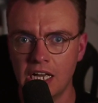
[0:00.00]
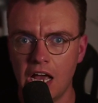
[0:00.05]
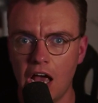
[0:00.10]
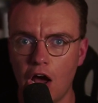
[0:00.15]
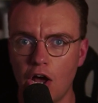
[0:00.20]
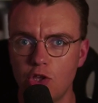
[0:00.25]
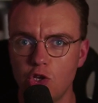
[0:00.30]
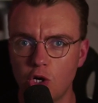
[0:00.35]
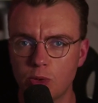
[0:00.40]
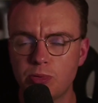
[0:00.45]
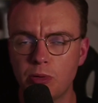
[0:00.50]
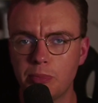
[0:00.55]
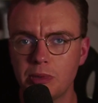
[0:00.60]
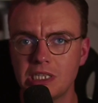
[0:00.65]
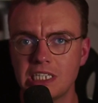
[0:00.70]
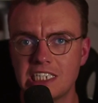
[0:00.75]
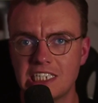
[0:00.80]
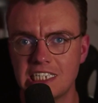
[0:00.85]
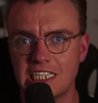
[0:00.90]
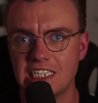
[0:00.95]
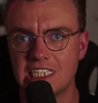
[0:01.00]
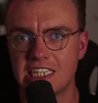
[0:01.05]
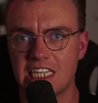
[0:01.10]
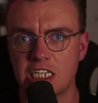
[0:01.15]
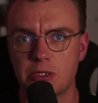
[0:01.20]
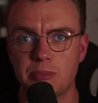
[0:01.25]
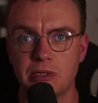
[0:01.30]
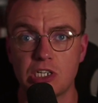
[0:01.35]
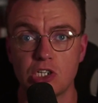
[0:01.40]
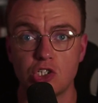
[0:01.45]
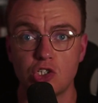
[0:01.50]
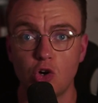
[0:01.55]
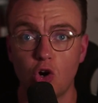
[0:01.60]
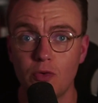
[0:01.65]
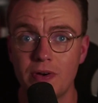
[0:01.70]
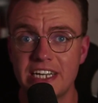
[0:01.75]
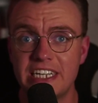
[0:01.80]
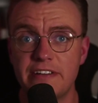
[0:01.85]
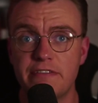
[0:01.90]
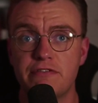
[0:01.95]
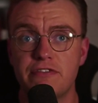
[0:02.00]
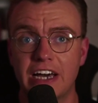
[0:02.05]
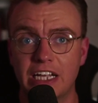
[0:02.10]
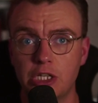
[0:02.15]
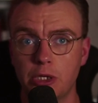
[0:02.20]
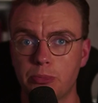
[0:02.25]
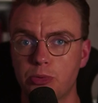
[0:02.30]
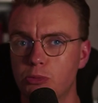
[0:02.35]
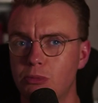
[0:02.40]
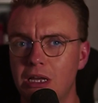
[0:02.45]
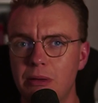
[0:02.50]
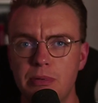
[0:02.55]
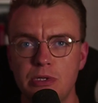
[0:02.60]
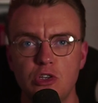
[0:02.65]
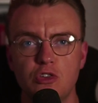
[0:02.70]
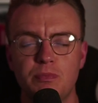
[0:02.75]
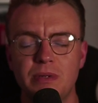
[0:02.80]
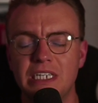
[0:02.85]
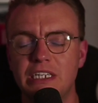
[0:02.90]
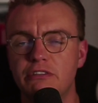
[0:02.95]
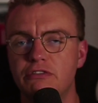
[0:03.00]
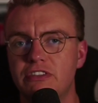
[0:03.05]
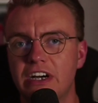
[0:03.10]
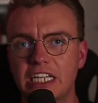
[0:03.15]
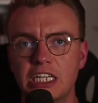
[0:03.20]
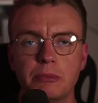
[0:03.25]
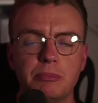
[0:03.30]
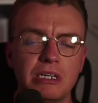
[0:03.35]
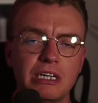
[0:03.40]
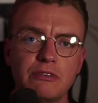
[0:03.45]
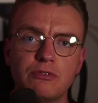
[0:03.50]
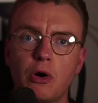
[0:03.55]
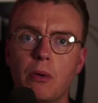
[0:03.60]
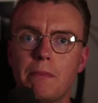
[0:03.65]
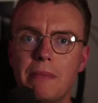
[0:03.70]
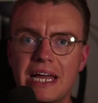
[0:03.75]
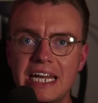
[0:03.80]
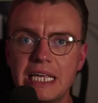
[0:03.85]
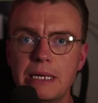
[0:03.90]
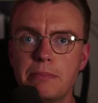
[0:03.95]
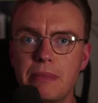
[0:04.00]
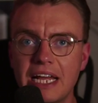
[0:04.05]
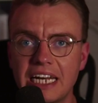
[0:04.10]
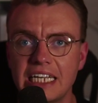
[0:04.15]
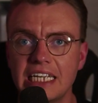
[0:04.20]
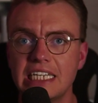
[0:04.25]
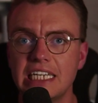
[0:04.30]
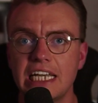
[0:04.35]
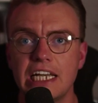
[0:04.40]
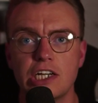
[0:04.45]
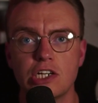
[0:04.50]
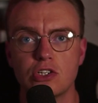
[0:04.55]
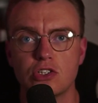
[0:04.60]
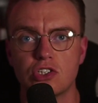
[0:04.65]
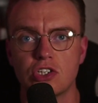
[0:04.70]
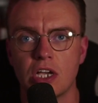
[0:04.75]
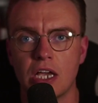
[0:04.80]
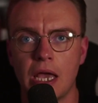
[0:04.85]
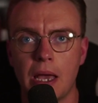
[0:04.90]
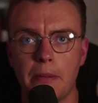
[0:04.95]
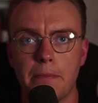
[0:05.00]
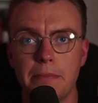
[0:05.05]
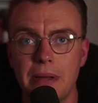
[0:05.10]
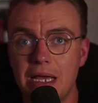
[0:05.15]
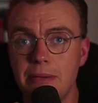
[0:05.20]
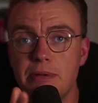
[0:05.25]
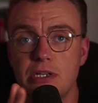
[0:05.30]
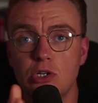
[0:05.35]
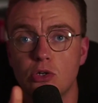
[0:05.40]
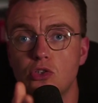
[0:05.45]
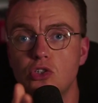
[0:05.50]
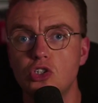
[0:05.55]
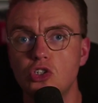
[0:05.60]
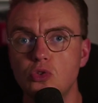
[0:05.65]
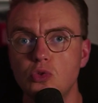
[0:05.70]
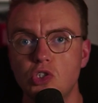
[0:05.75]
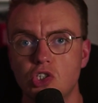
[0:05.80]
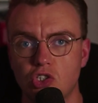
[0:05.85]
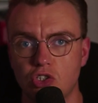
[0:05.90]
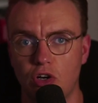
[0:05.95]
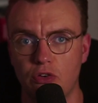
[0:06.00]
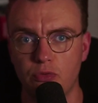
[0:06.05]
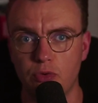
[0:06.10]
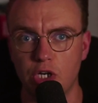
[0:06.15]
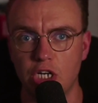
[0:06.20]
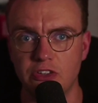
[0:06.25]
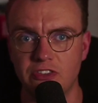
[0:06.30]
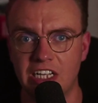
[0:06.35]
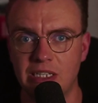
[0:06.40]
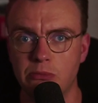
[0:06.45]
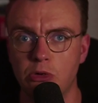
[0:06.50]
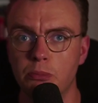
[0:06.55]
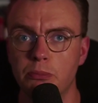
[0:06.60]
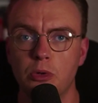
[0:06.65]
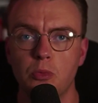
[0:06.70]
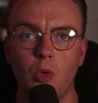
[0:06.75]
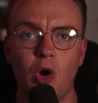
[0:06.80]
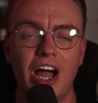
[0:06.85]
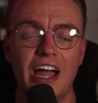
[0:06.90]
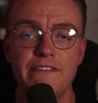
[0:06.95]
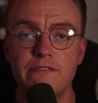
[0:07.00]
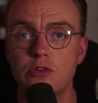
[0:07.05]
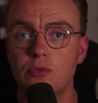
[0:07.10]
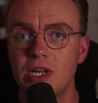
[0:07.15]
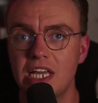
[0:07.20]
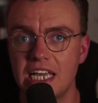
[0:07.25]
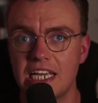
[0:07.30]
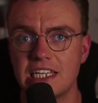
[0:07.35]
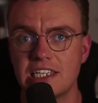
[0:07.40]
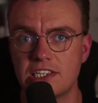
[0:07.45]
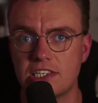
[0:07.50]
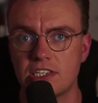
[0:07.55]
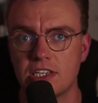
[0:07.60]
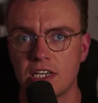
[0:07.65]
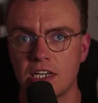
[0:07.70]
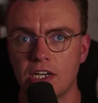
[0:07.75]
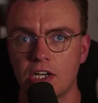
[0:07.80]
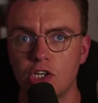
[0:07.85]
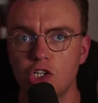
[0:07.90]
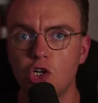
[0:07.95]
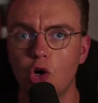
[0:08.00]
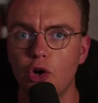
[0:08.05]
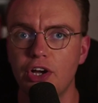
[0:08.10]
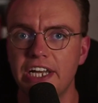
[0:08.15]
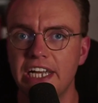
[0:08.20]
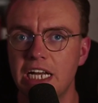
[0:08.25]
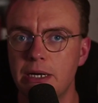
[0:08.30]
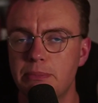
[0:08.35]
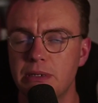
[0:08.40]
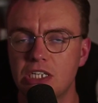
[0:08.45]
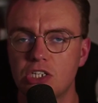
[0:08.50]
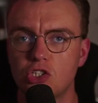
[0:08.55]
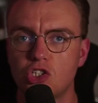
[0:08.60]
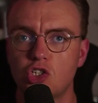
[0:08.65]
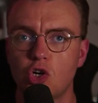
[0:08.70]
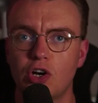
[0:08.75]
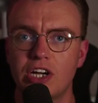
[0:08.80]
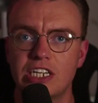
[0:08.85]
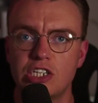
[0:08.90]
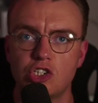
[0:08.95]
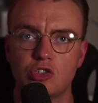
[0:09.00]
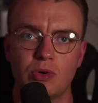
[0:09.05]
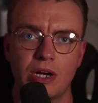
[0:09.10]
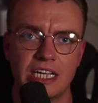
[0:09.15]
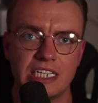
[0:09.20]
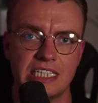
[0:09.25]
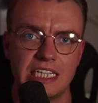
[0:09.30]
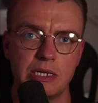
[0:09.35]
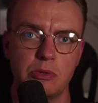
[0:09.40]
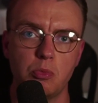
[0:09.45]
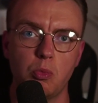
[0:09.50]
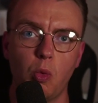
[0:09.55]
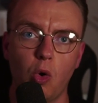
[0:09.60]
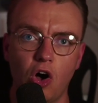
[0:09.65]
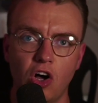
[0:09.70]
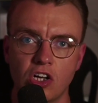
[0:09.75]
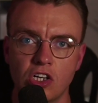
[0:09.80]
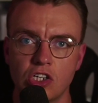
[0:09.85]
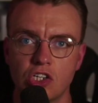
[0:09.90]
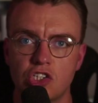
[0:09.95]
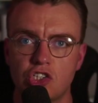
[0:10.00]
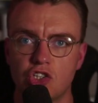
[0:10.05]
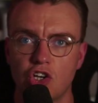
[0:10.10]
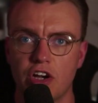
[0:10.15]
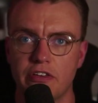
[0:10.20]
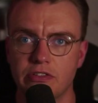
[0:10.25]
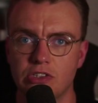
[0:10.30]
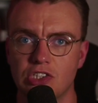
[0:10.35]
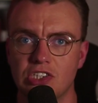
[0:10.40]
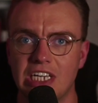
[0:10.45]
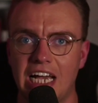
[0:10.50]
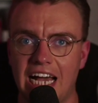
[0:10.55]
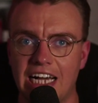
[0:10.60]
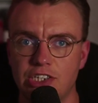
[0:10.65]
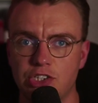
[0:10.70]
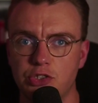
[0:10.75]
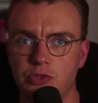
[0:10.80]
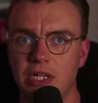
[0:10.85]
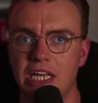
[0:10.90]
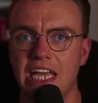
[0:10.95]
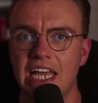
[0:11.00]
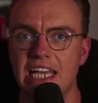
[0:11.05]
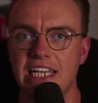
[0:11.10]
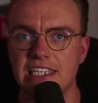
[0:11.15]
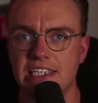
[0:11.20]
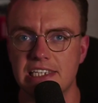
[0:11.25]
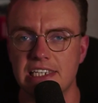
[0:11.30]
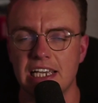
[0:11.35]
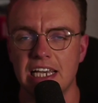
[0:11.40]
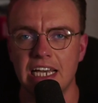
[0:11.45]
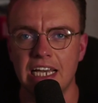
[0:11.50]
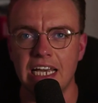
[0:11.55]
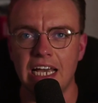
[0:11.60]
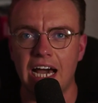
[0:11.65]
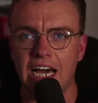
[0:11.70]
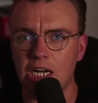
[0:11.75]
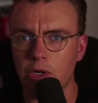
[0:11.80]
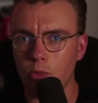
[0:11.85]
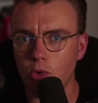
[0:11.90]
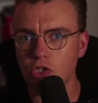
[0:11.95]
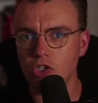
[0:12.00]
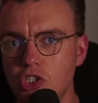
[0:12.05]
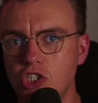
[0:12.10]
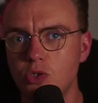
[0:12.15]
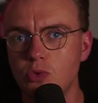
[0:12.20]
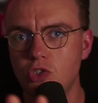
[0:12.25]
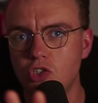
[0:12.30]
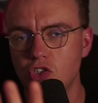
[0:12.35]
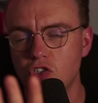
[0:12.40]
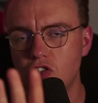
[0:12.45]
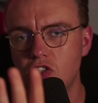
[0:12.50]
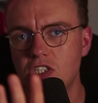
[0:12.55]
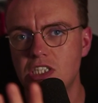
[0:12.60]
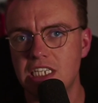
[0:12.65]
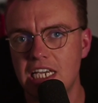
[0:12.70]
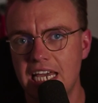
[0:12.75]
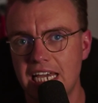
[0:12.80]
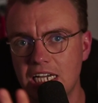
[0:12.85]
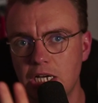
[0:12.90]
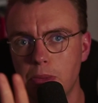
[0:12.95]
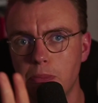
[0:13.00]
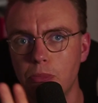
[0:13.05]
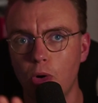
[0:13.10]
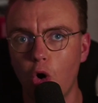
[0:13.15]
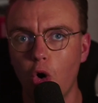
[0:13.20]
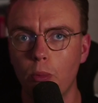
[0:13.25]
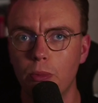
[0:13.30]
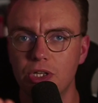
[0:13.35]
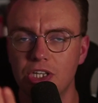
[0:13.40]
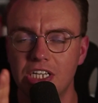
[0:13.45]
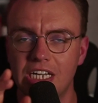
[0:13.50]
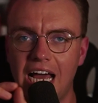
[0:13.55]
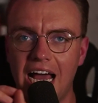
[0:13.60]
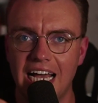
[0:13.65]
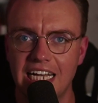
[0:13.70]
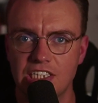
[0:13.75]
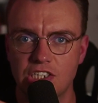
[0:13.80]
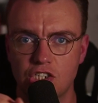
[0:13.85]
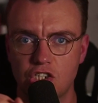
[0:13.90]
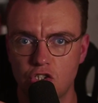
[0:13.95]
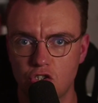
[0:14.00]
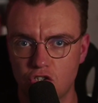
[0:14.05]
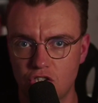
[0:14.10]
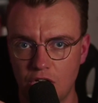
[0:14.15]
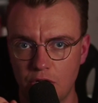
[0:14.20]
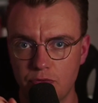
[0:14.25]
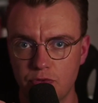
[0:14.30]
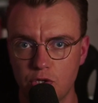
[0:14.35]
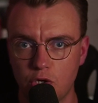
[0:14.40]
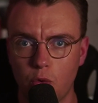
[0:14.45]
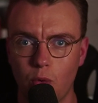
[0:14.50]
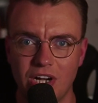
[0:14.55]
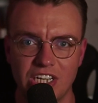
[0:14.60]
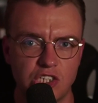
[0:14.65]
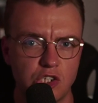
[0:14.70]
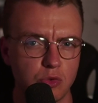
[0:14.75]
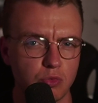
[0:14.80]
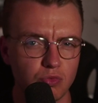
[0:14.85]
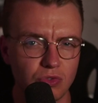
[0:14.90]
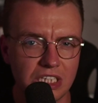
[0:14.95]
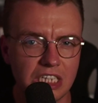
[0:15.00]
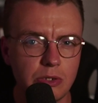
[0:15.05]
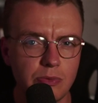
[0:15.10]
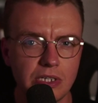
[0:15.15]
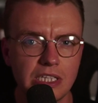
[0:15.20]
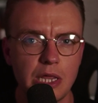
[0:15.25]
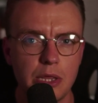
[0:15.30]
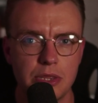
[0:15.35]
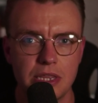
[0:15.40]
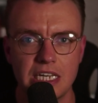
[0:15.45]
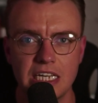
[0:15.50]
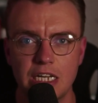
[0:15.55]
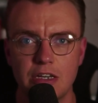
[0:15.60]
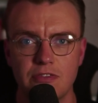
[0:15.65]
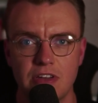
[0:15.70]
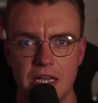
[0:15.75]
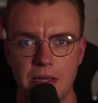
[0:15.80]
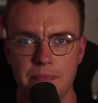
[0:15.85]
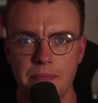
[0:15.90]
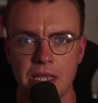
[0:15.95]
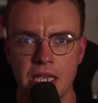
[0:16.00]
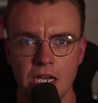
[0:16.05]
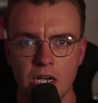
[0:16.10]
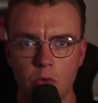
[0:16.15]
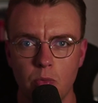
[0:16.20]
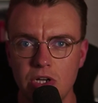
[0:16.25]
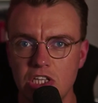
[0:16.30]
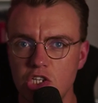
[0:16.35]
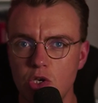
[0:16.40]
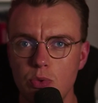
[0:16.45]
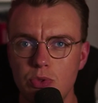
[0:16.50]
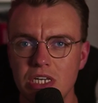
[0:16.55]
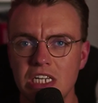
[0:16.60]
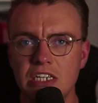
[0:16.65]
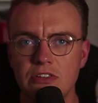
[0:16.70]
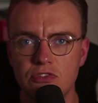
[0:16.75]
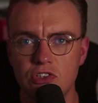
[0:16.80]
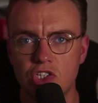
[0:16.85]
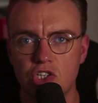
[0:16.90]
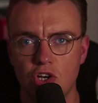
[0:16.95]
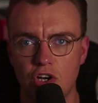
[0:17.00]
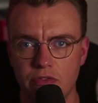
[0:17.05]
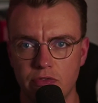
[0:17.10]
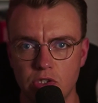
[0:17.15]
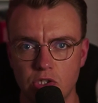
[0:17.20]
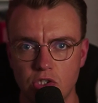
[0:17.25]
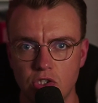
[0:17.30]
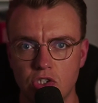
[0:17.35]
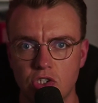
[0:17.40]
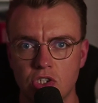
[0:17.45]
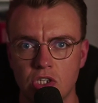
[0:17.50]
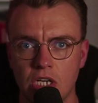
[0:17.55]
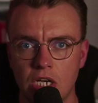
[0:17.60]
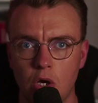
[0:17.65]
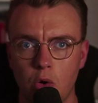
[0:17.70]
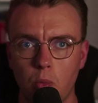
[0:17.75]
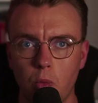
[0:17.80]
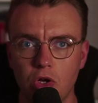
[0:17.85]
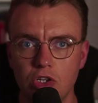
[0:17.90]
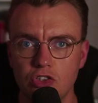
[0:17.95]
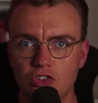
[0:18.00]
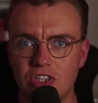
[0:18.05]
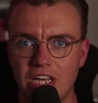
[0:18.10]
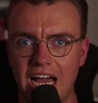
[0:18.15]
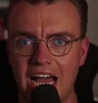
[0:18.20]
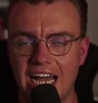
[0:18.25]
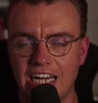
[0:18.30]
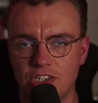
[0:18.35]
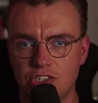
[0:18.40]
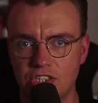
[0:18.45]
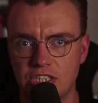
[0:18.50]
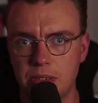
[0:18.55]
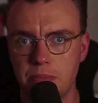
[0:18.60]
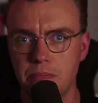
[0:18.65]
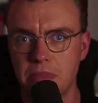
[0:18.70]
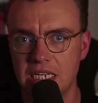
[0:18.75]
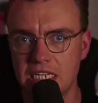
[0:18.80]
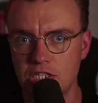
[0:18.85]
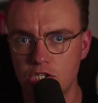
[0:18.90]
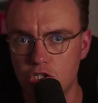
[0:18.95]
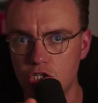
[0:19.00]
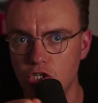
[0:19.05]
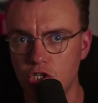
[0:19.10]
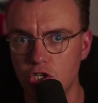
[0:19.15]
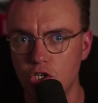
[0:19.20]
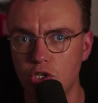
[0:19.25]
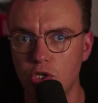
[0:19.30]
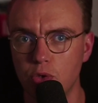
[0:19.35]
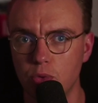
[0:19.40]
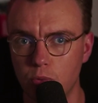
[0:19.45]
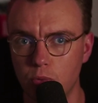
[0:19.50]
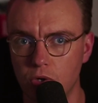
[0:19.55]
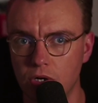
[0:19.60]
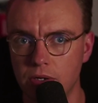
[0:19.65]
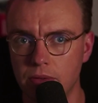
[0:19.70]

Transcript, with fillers: And you're probably listening to this because you're a developer. Maybe you've been developing for many, many years. Maybe you're new to software development, but whatever it is, you're here because you're interested in what serverless actually is. And I want you just to take a moment and ask yourself the question. Really, really think of it. When you think of serverless, what does that actually mean to you?